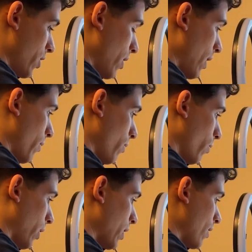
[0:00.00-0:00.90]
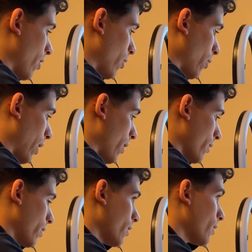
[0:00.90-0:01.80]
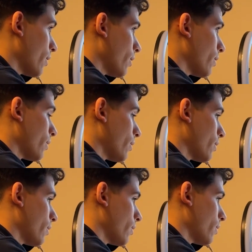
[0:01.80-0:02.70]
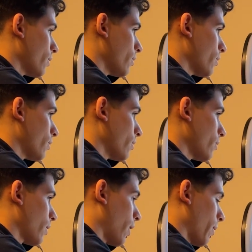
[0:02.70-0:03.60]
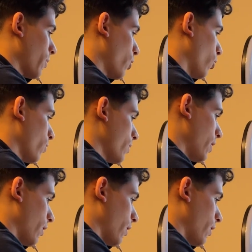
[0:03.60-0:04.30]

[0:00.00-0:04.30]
on time, you're doing all your registrations on time, and you don't miss